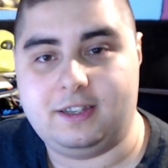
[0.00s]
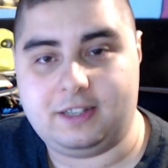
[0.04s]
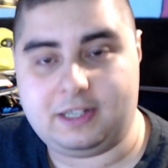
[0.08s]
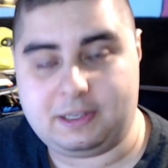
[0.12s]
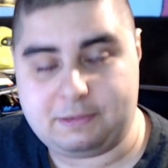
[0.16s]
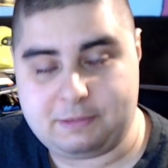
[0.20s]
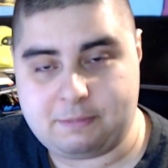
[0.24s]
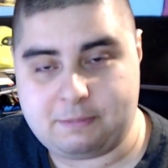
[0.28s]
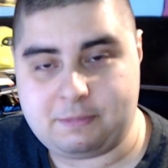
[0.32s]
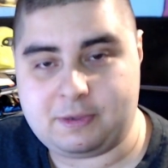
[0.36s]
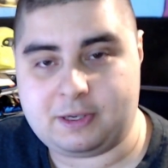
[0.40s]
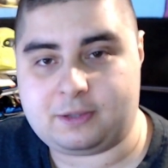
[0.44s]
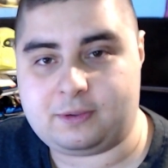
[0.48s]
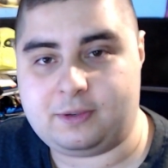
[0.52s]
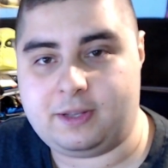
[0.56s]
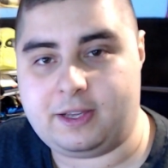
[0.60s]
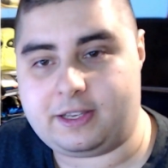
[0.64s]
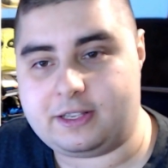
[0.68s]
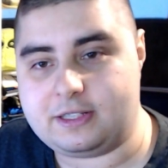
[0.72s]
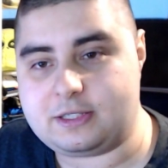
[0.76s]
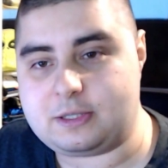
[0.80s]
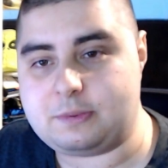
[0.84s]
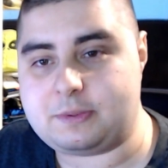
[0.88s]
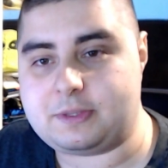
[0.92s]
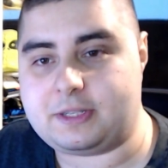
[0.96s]
Remember to
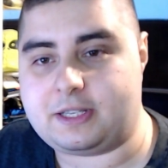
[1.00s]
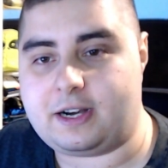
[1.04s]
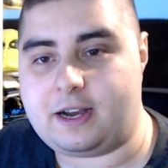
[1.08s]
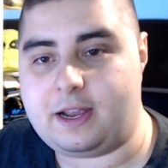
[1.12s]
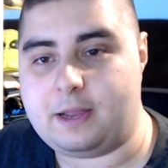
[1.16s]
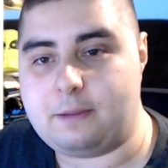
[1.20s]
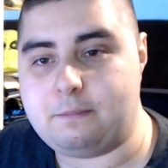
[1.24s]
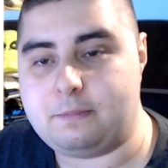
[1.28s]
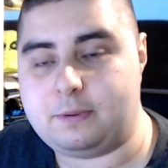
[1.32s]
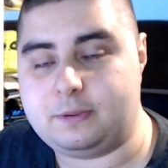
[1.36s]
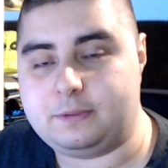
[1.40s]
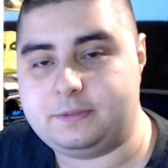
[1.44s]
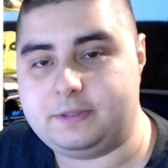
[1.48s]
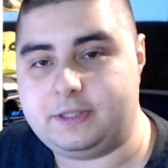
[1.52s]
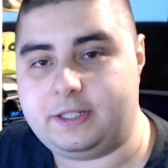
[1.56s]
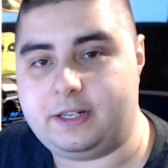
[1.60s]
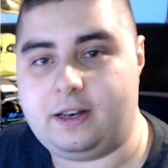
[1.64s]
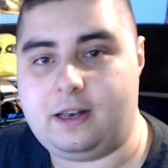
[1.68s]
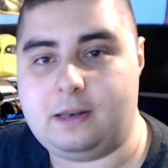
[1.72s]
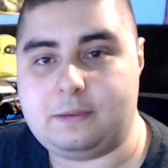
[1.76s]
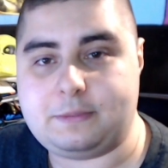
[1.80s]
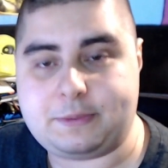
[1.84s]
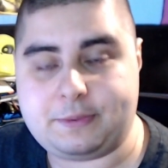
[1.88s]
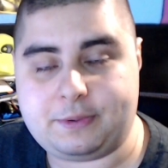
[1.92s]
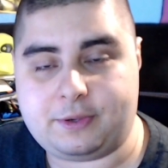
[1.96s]
like and subscribe, it really
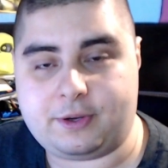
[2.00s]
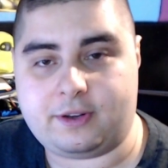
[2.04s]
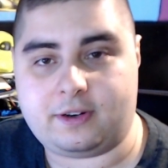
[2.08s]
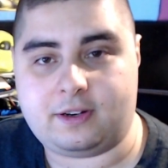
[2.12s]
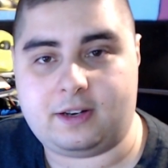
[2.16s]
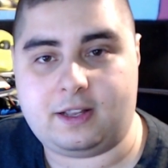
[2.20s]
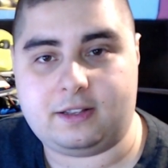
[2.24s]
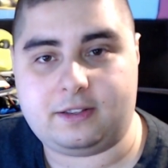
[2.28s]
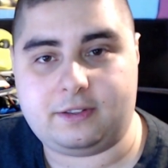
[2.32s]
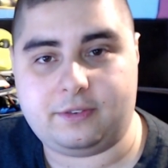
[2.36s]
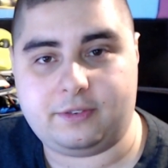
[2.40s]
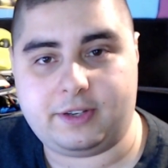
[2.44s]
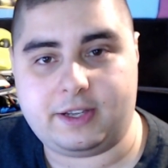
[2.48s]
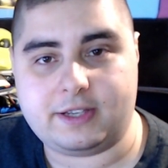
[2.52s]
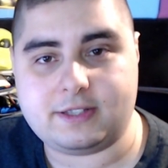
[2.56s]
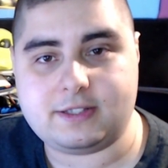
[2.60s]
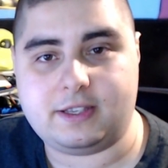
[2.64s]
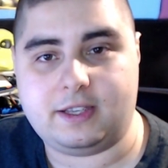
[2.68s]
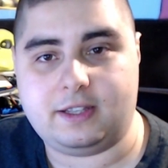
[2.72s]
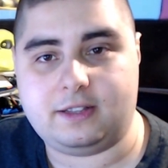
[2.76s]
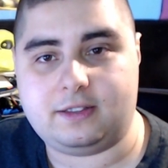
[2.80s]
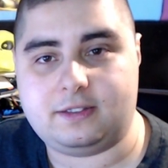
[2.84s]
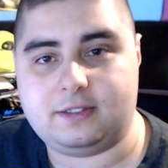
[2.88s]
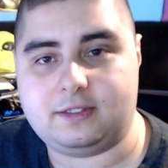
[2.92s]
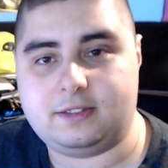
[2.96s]
helps me quite a lot, and you guys
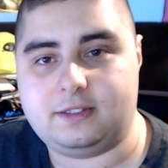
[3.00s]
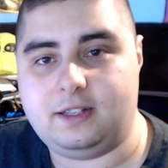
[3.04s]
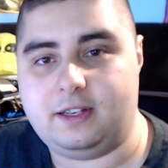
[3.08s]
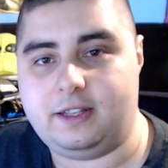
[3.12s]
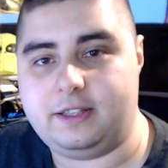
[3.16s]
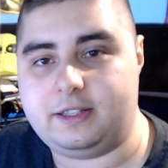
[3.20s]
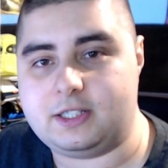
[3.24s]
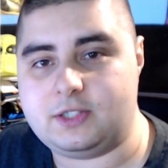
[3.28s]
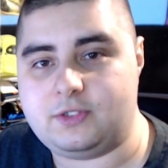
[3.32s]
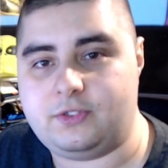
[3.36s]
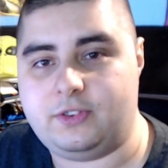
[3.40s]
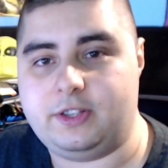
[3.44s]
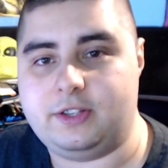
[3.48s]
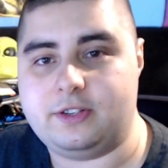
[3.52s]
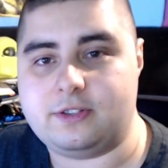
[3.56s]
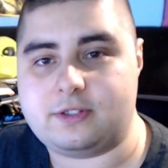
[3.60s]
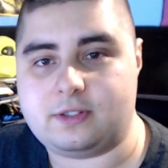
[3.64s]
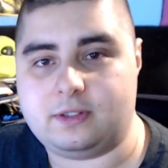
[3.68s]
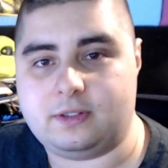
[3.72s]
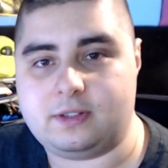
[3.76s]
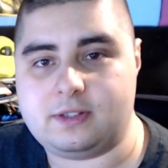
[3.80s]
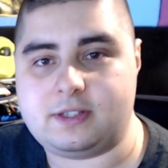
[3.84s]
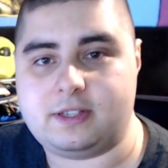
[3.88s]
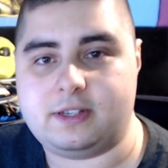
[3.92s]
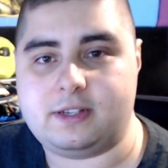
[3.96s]
get the latest
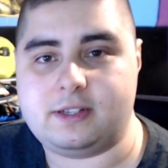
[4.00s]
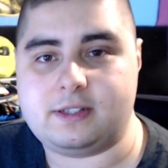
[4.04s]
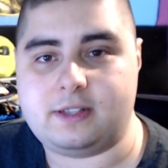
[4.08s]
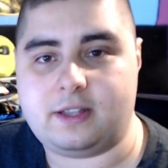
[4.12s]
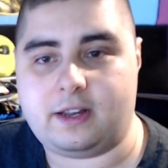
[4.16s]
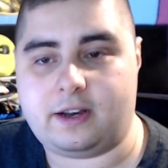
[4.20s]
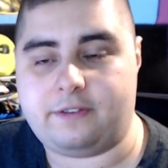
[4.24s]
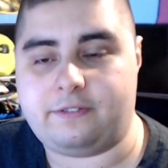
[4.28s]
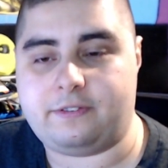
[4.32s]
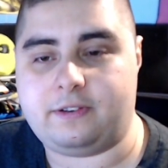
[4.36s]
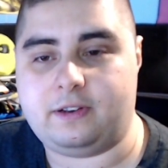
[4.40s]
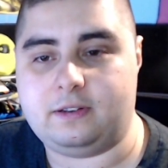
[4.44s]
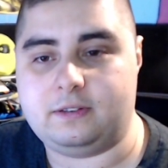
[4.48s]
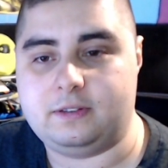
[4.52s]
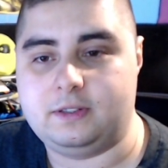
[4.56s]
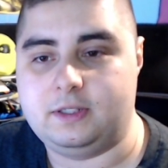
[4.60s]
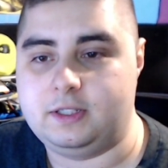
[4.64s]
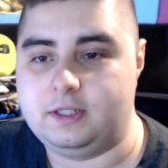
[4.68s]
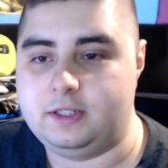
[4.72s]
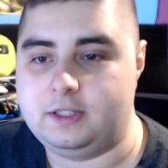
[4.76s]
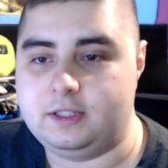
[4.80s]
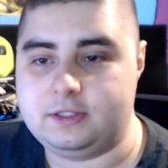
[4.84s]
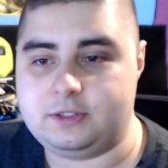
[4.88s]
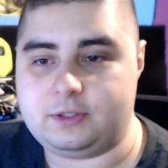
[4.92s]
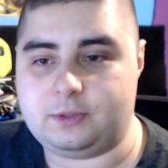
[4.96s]
videos on the series that I follow.
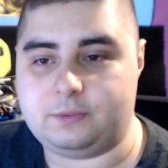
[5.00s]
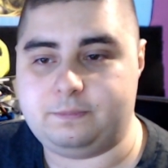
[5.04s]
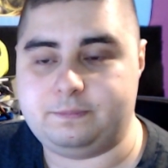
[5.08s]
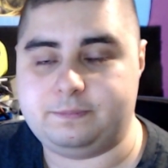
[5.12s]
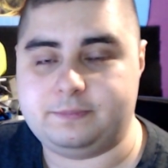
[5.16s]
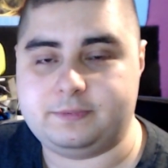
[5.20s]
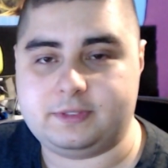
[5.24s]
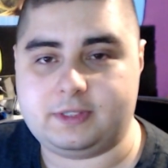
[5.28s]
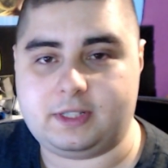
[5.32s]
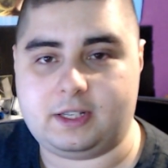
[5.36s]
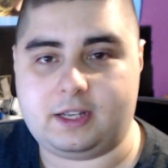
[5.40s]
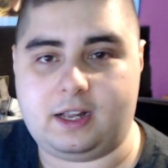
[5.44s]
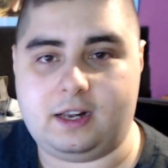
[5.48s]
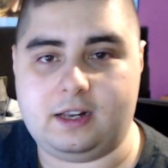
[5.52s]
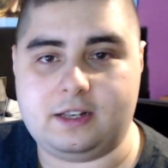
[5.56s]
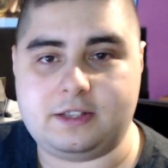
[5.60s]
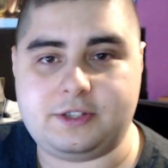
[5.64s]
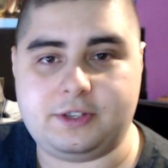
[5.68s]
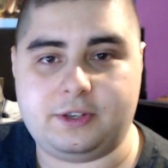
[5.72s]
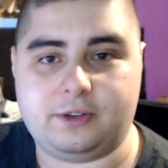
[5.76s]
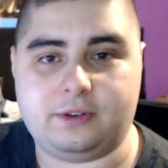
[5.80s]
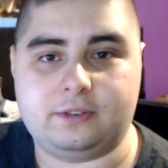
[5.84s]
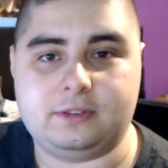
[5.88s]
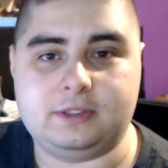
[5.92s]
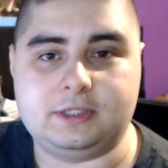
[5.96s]
So I'll
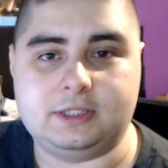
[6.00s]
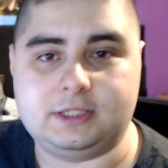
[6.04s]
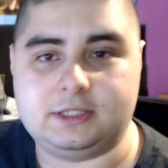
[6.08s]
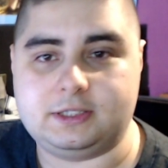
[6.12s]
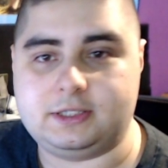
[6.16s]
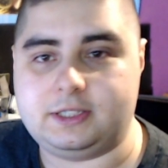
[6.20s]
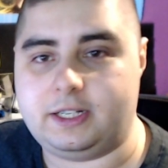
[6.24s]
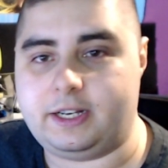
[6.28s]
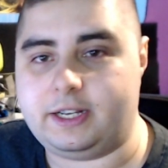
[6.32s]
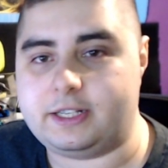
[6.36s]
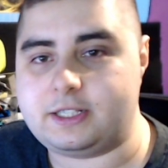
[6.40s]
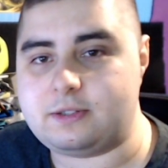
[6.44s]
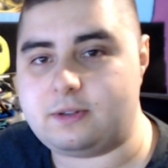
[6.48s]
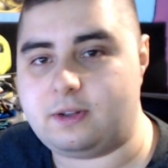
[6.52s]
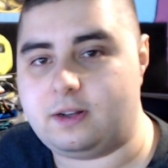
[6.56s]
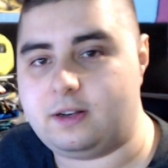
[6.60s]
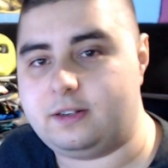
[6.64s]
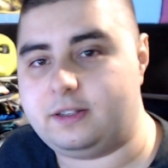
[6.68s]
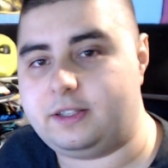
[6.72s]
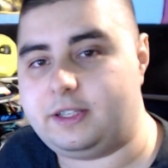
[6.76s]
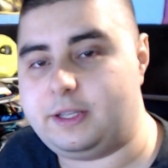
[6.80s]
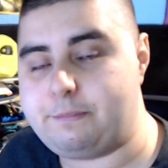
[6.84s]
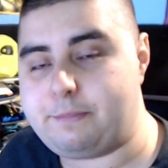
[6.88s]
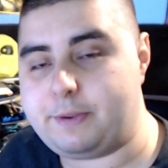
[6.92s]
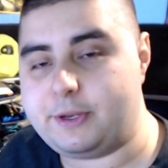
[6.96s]
see you on the next one.
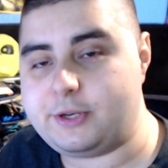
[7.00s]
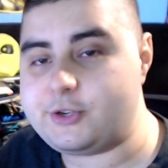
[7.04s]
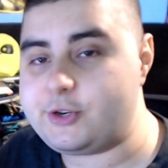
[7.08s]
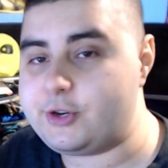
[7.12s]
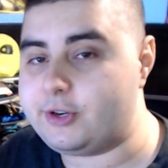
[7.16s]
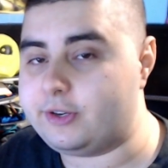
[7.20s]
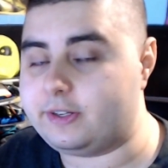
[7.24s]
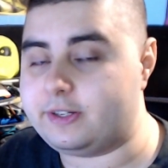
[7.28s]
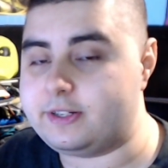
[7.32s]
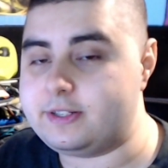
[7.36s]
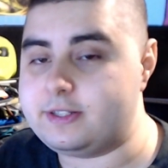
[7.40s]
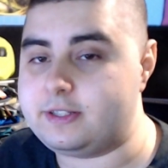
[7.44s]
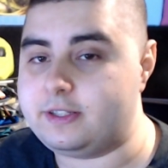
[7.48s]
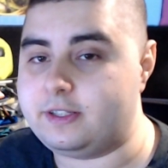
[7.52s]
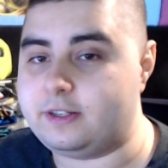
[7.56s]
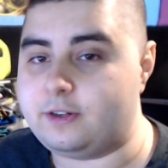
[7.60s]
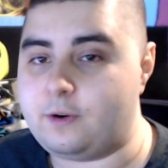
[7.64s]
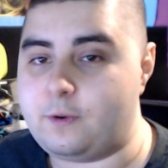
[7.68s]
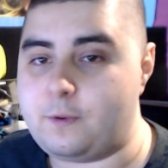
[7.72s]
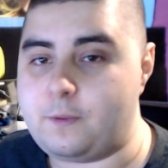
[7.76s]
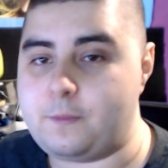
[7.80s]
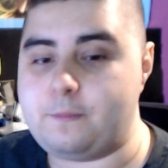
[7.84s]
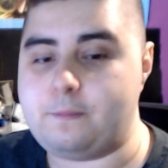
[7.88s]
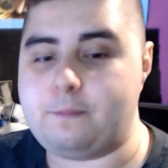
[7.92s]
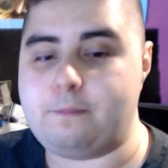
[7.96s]
Keep enjoying
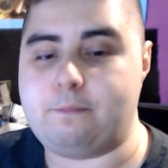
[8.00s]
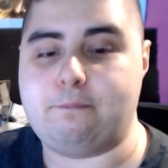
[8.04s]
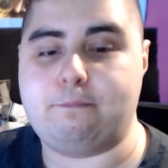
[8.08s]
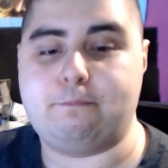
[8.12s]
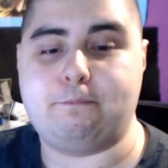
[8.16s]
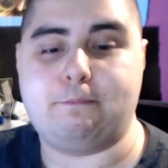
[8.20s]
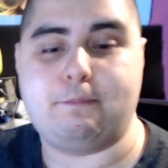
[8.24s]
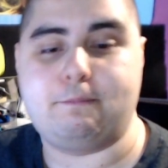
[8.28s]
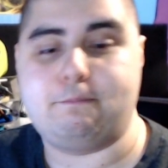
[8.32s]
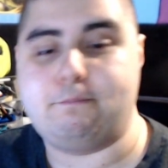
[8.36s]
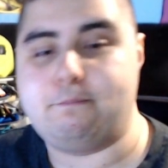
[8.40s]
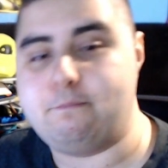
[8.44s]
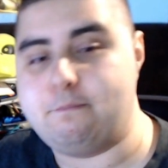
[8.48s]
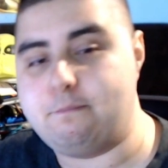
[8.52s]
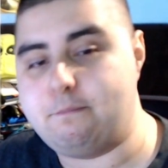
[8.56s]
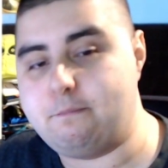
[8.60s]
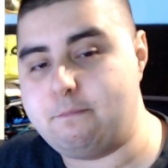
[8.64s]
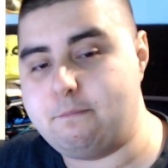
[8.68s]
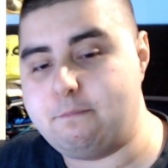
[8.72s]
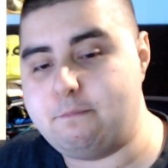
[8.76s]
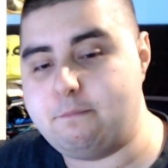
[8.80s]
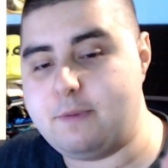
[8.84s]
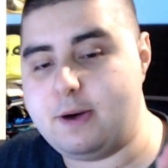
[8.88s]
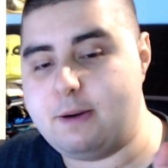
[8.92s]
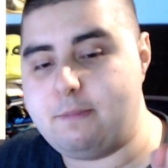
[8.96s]
ReZero.
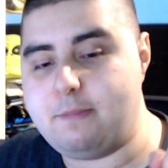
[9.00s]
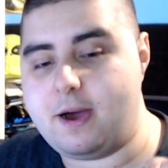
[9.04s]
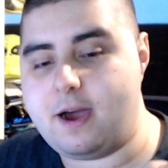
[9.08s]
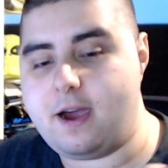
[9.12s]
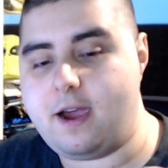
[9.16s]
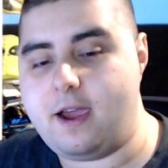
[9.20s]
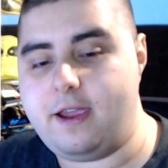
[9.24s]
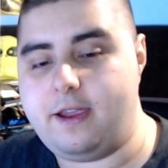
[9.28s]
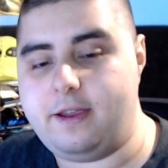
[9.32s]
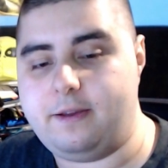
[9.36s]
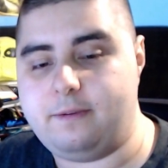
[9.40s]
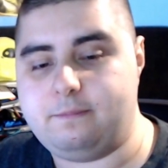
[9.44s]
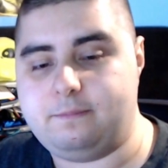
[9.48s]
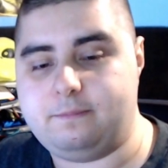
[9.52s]
Bye bye.